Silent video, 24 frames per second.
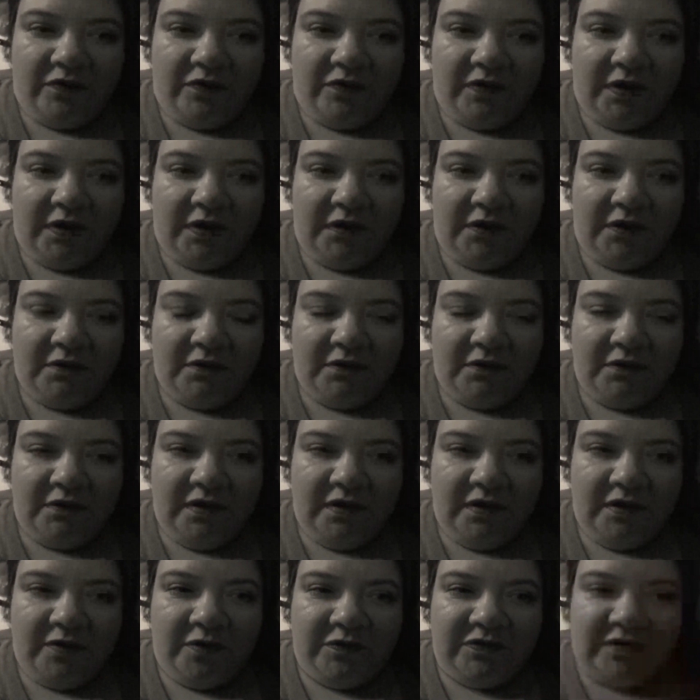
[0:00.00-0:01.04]
that
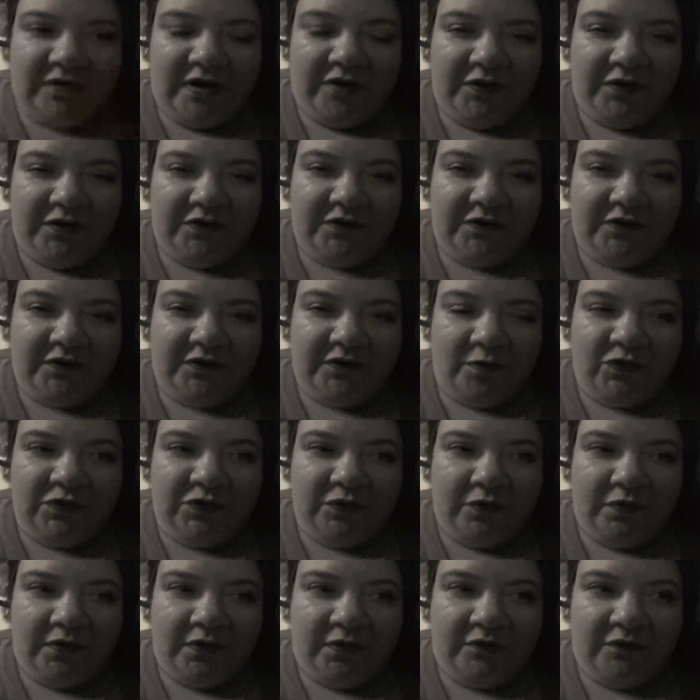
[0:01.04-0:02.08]
he was having some
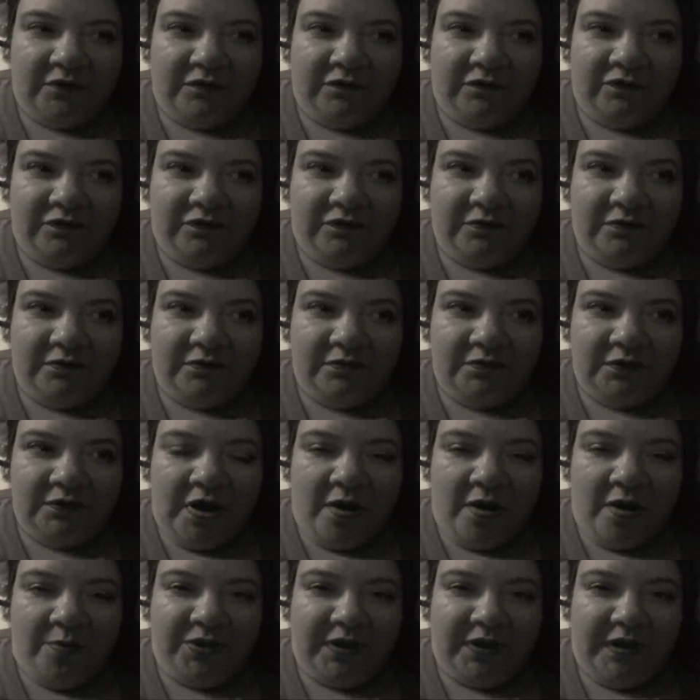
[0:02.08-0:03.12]
sort of
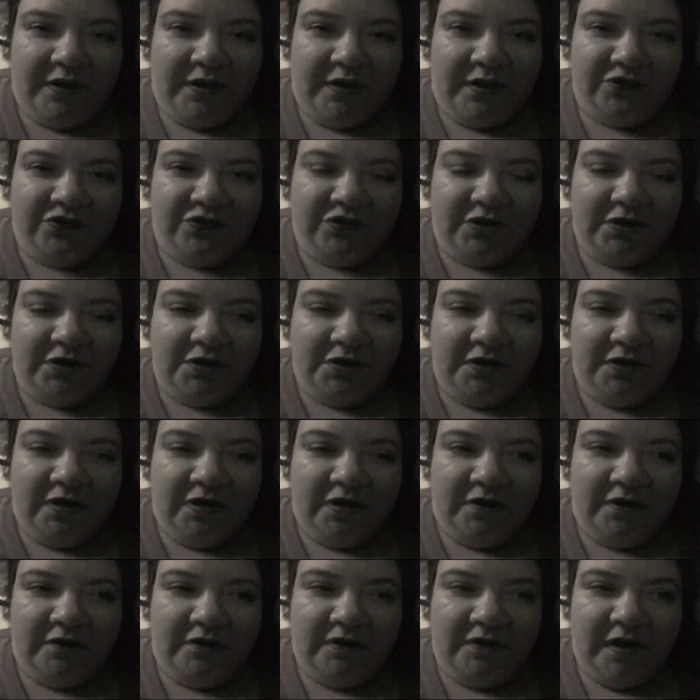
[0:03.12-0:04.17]
complication
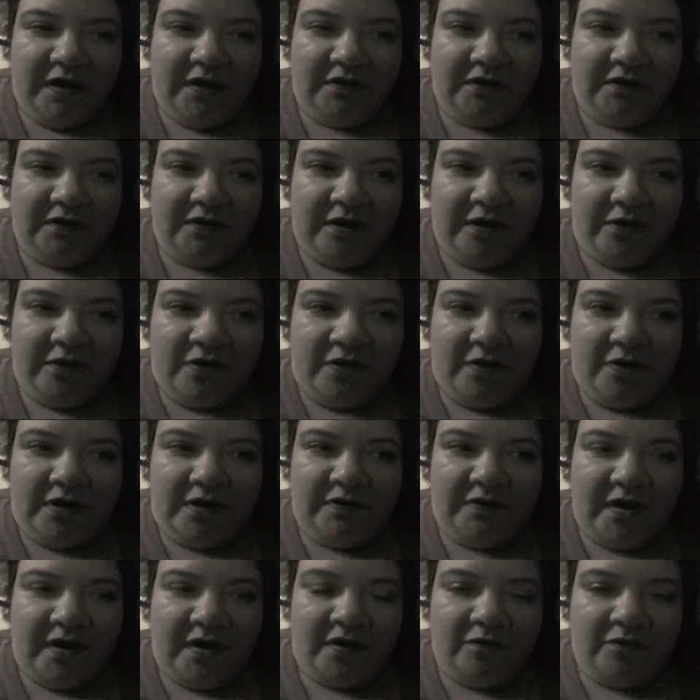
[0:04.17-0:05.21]
and they had to
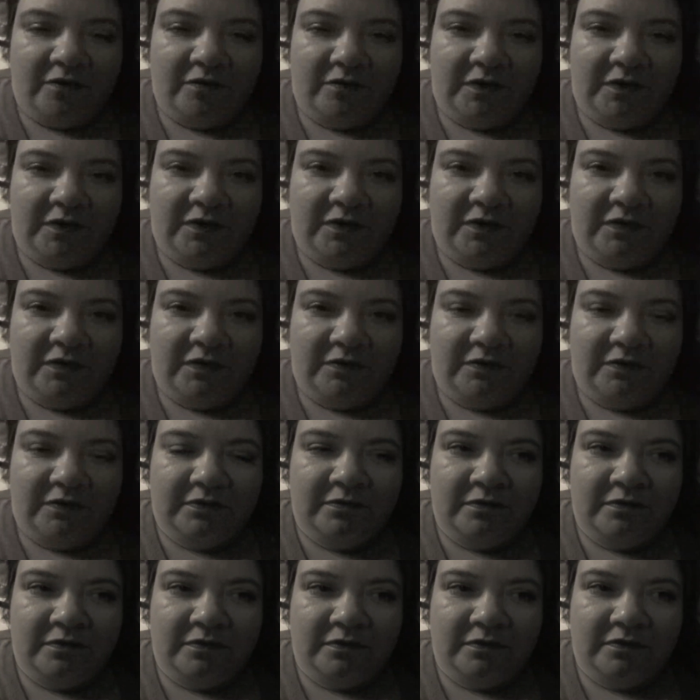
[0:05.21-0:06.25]
counteract that with
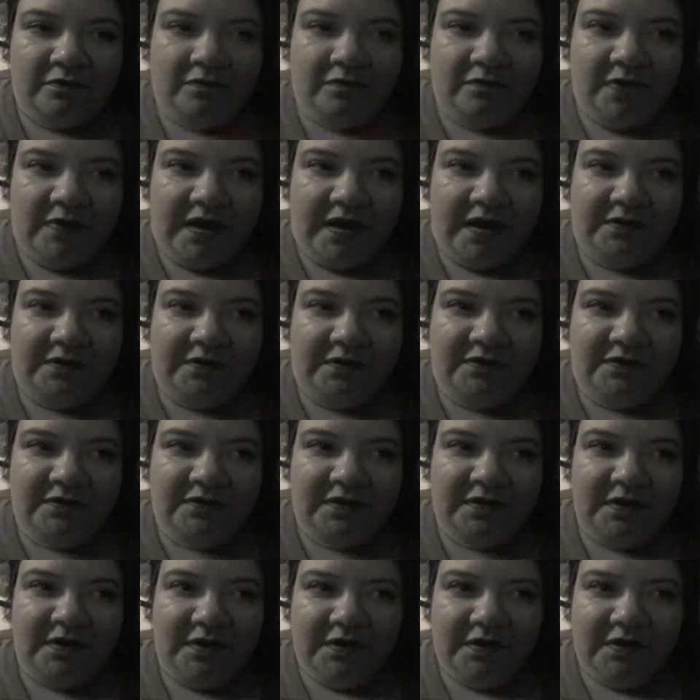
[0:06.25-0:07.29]
meds.
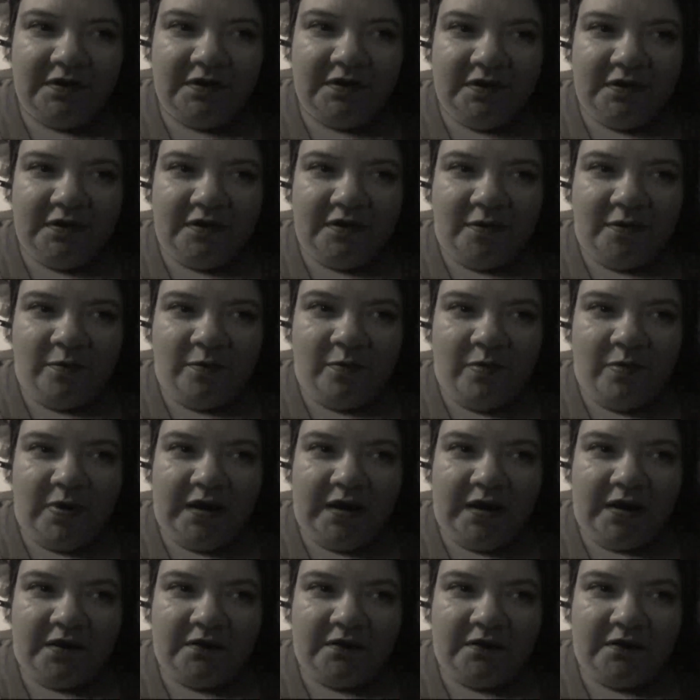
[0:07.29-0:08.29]
But